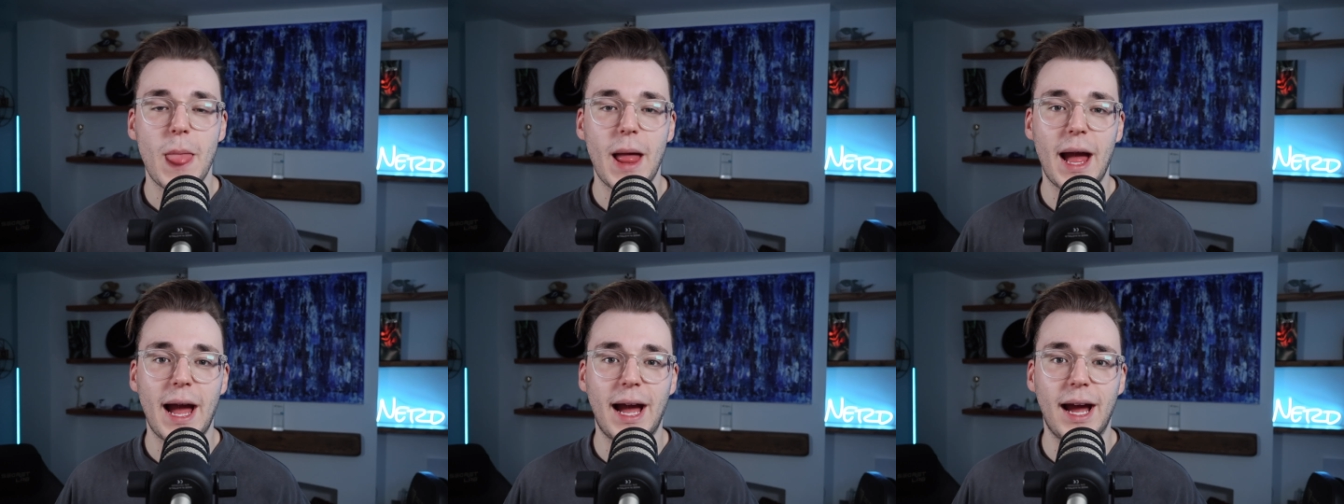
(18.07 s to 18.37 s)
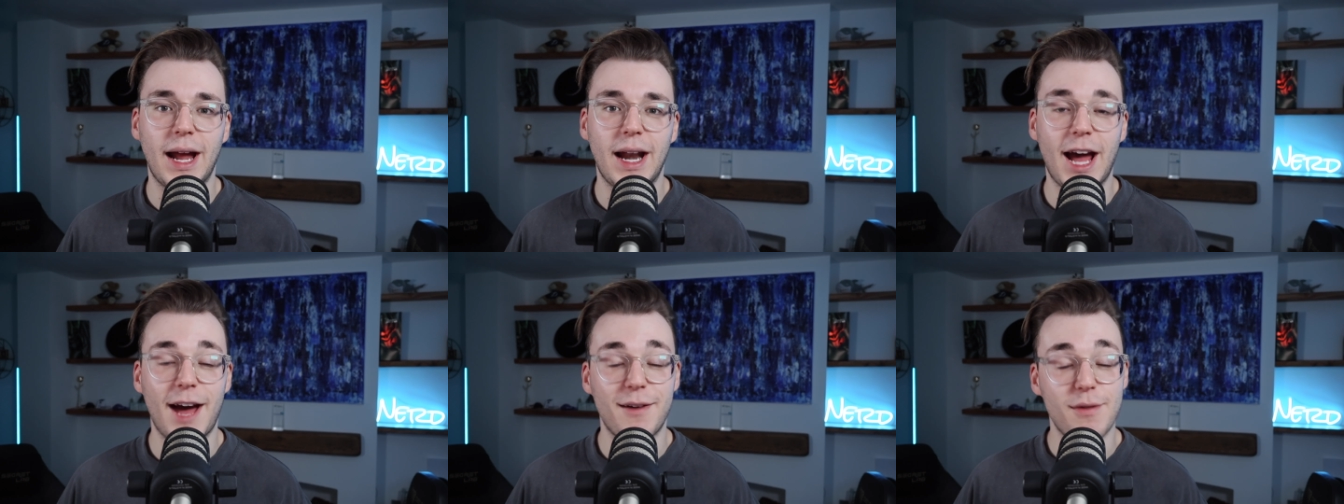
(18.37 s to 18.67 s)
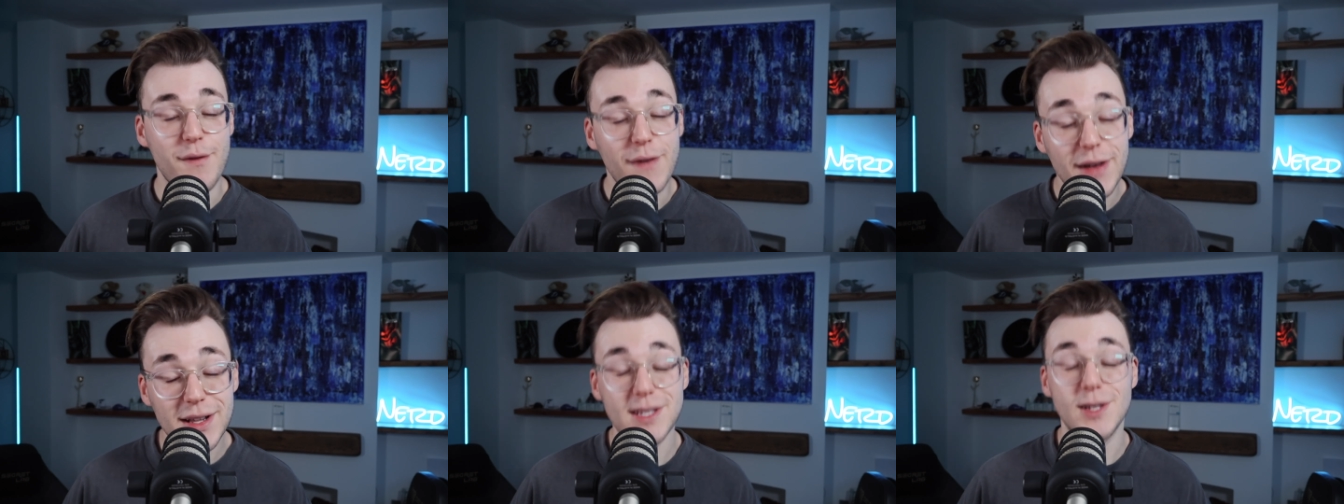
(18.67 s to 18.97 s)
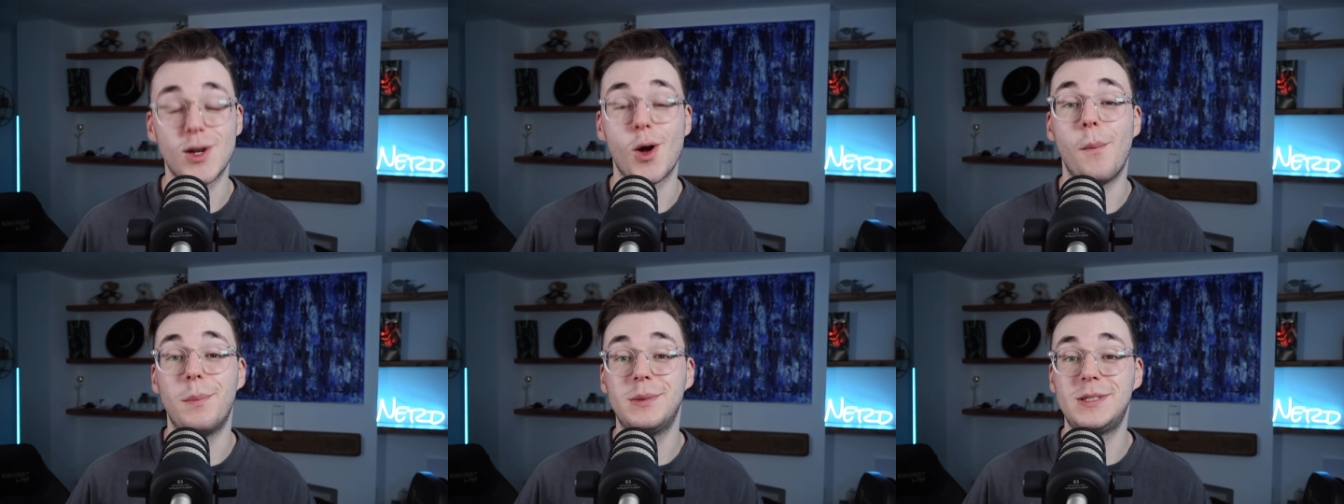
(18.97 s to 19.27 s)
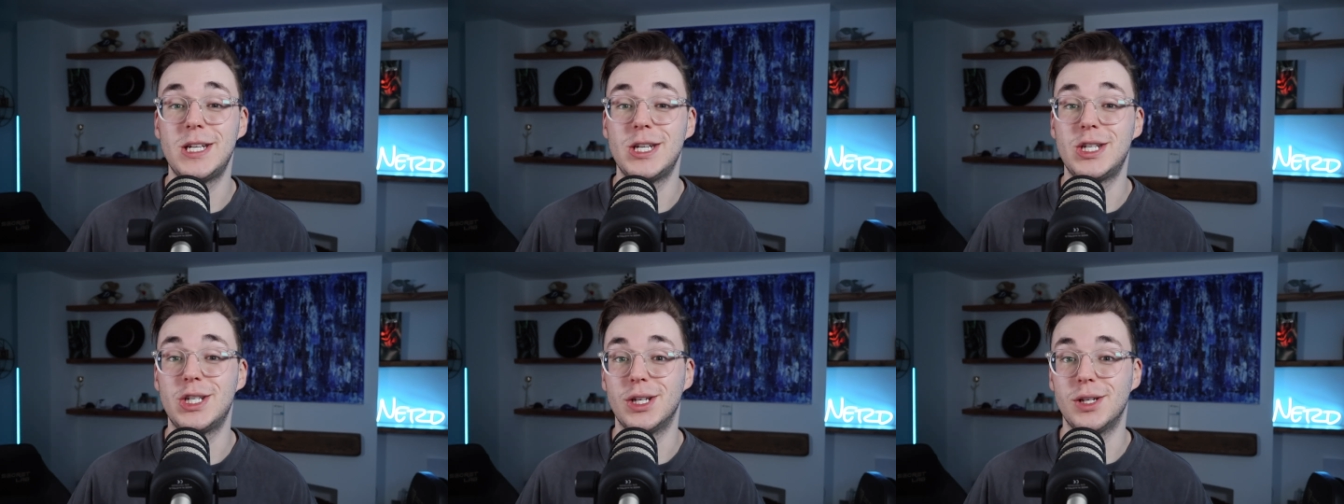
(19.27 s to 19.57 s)
and I have a fencing
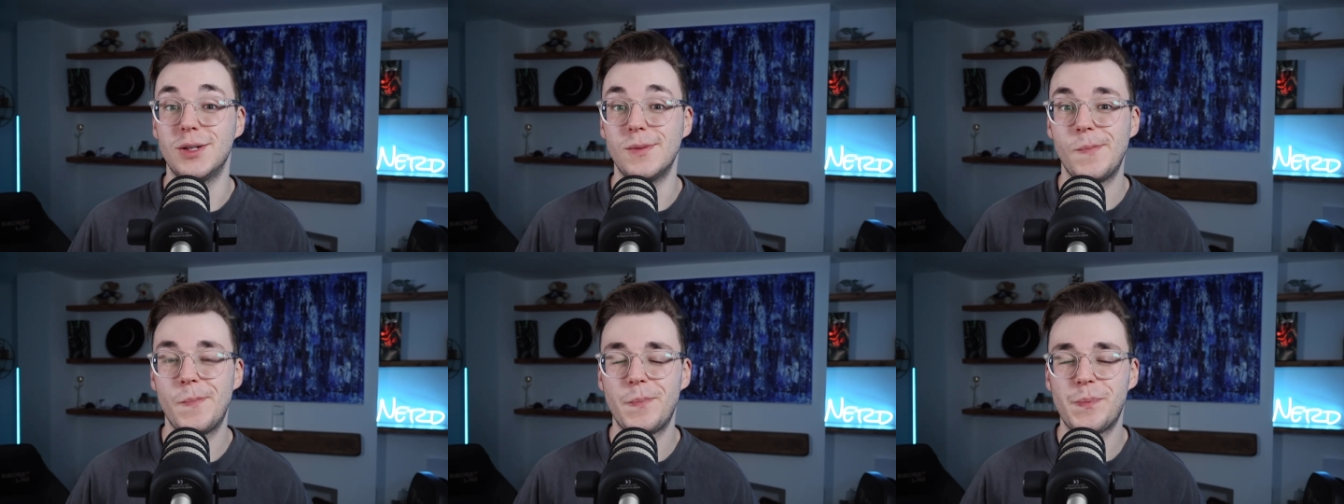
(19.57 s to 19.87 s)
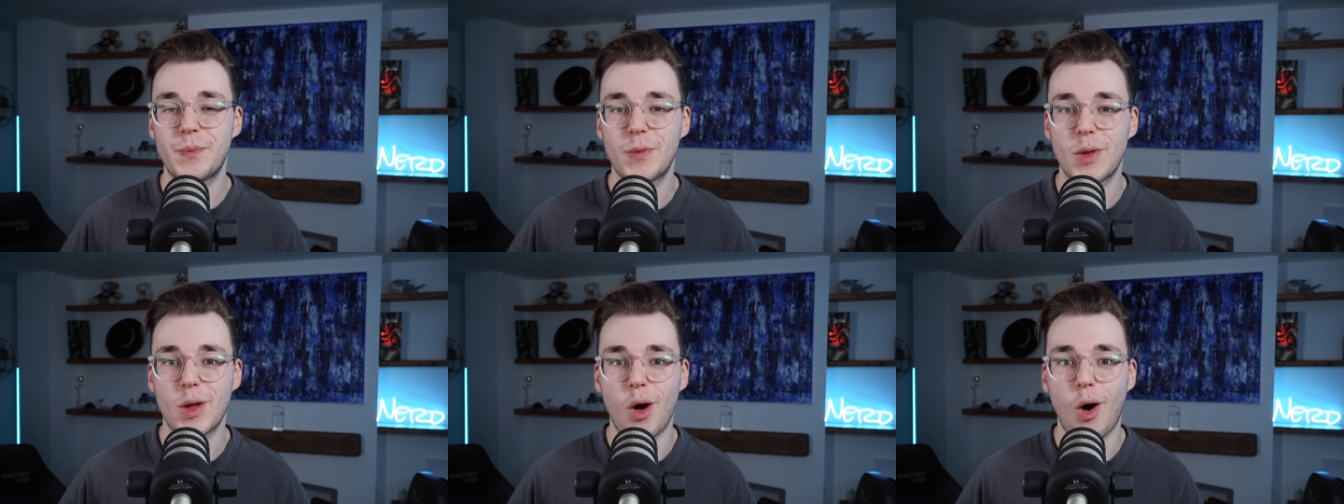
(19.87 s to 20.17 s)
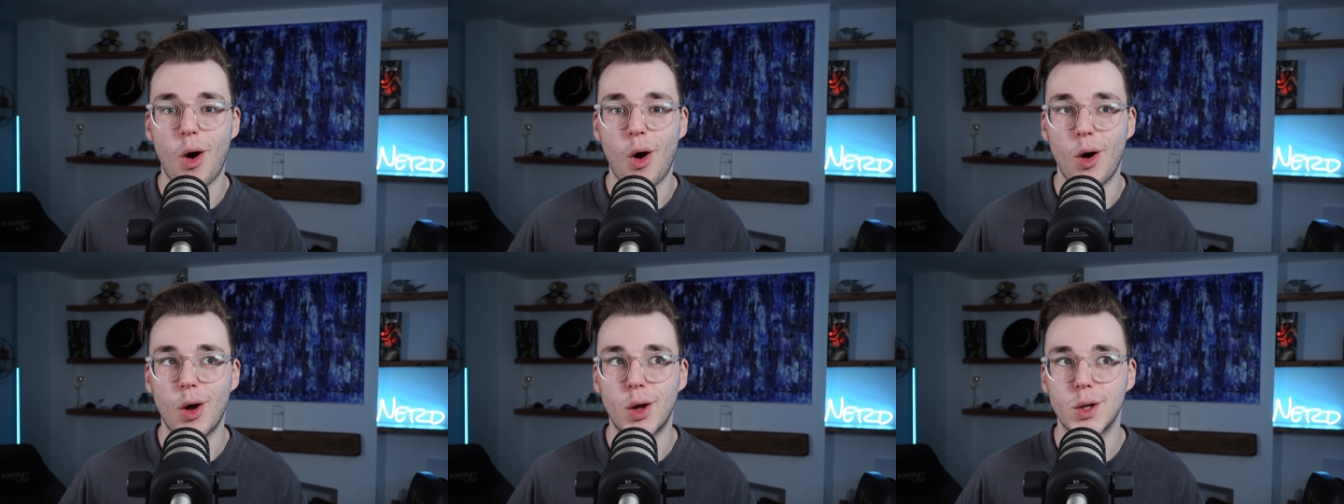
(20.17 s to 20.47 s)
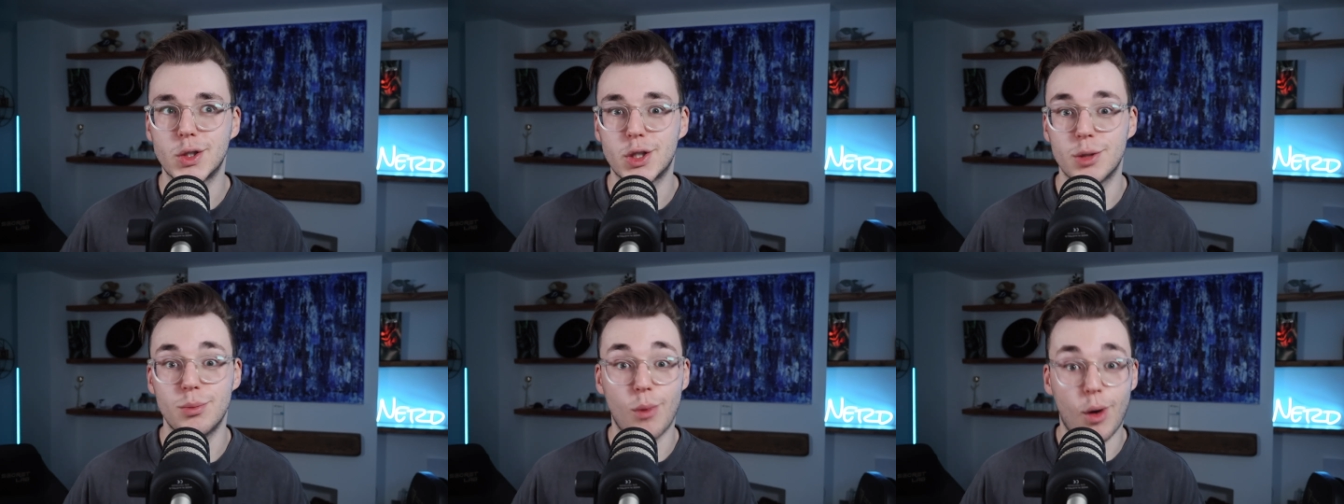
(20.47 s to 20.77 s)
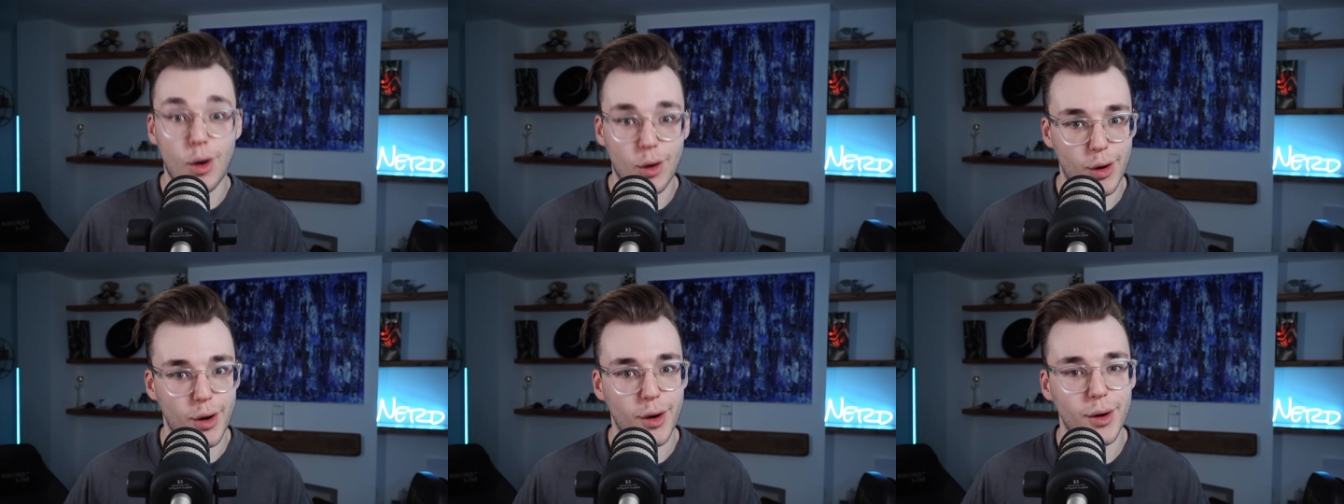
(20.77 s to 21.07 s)
competition
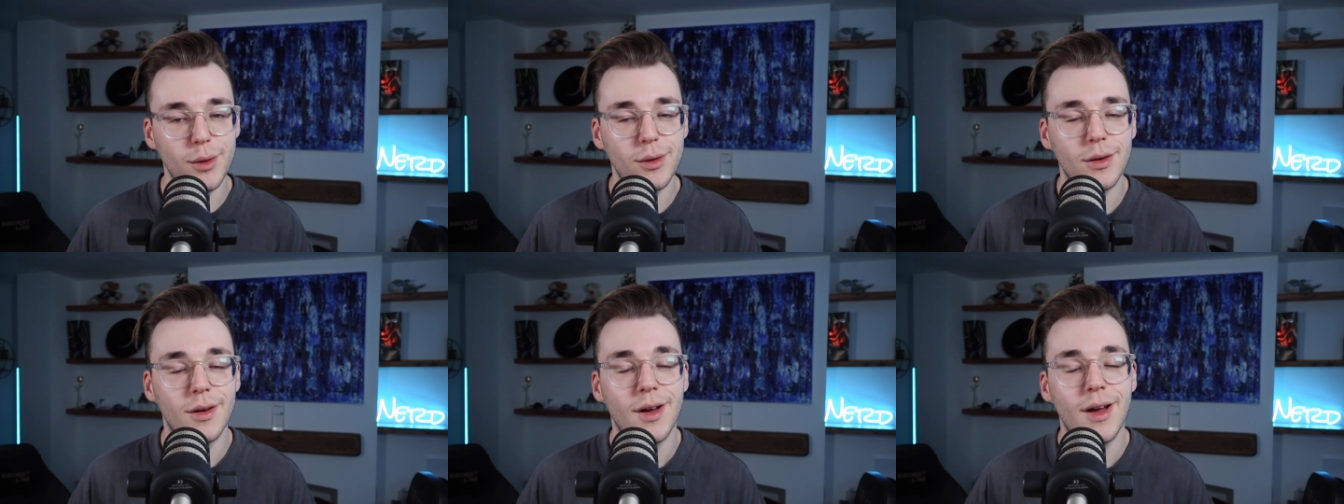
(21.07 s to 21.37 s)
tomorrow.